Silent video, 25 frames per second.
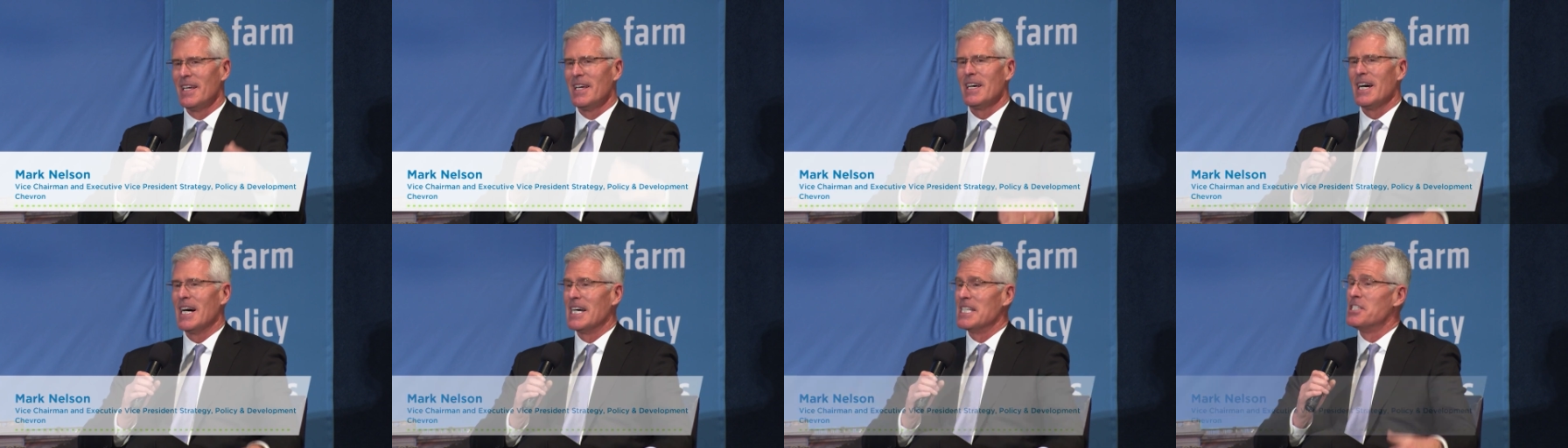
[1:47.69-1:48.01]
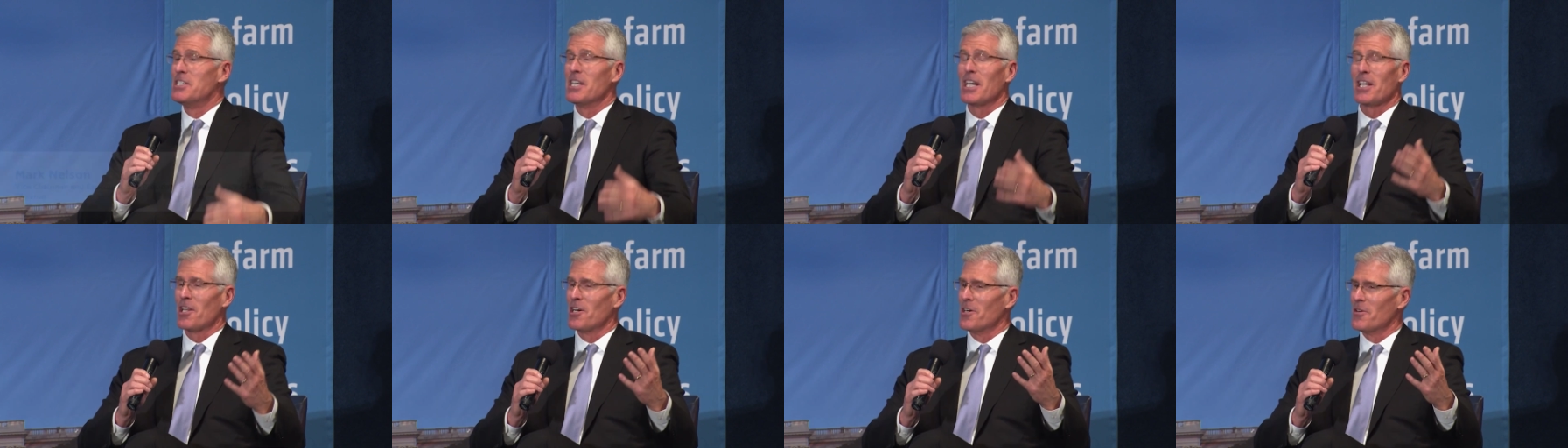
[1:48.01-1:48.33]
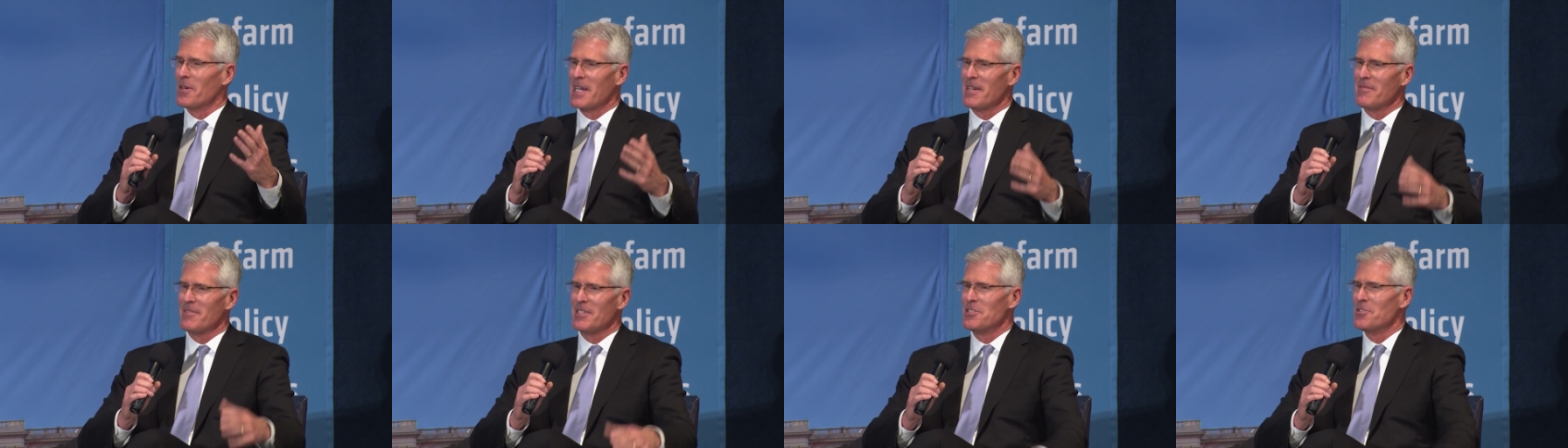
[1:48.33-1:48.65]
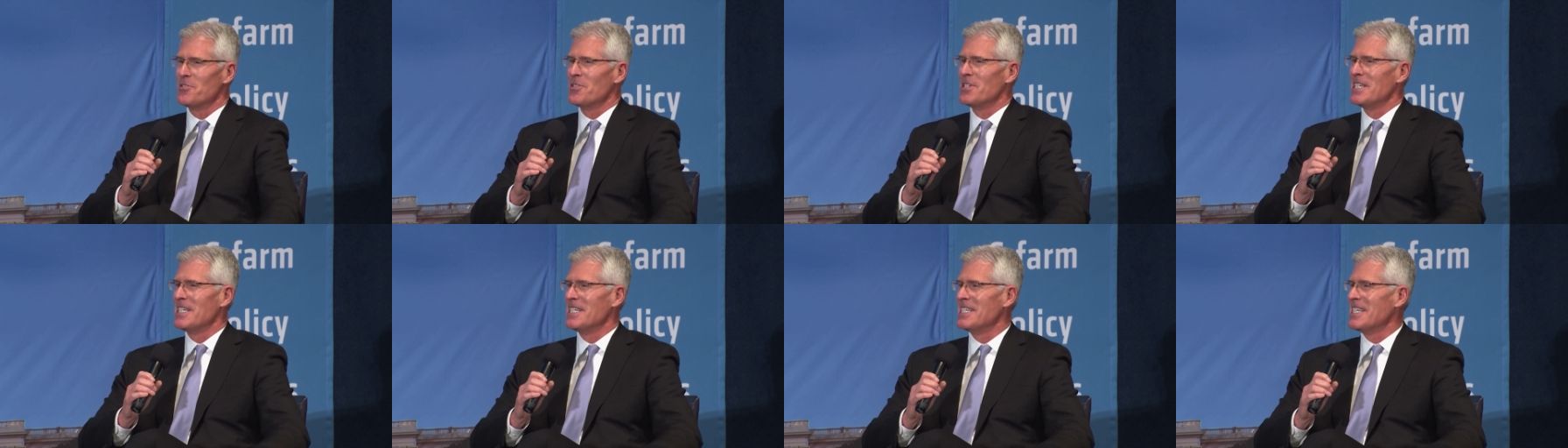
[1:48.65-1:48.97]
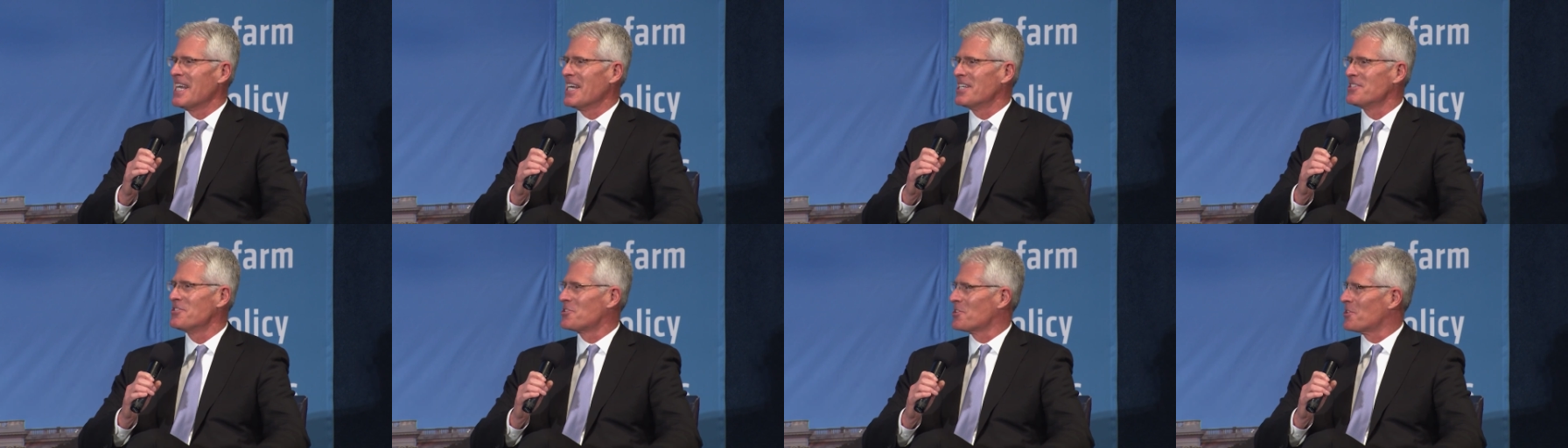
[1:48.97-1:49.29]
uh, Delo heavy duty
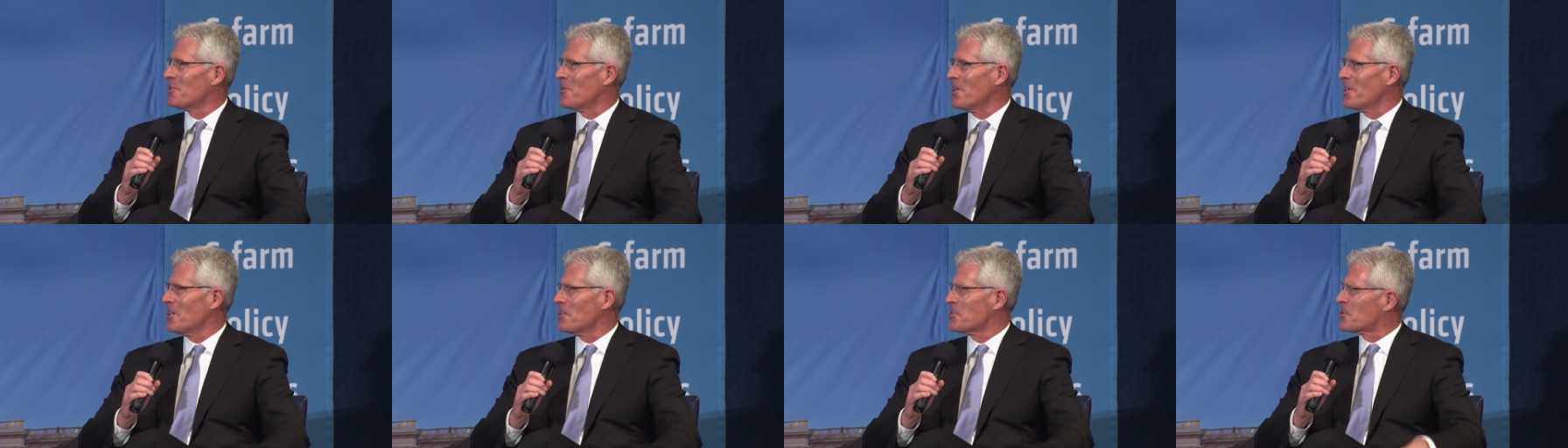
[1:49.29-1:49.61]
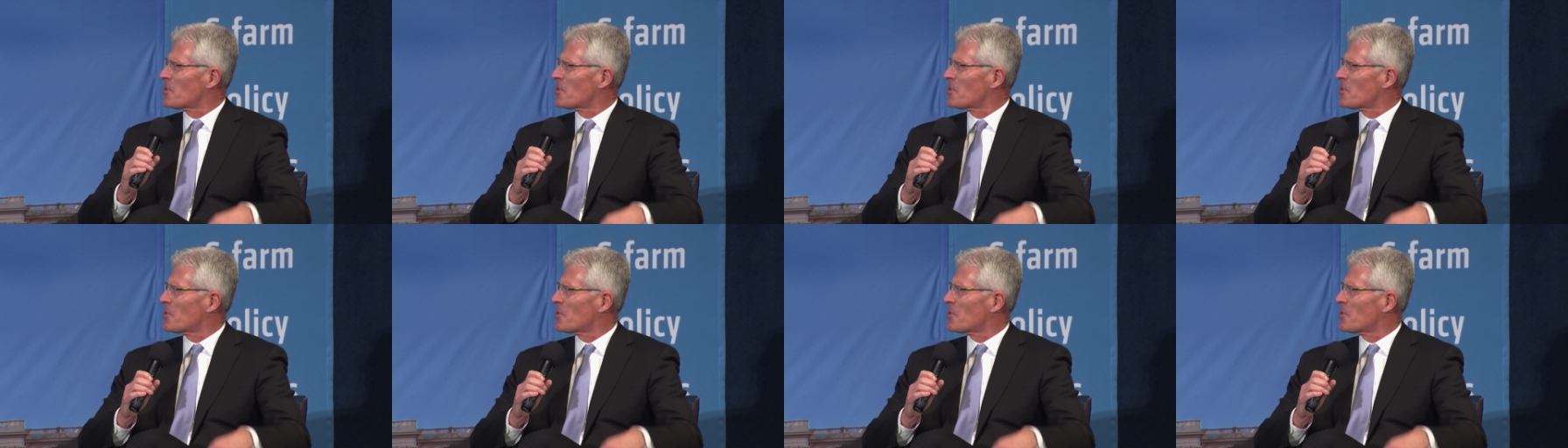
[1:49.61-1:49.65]
engine oil.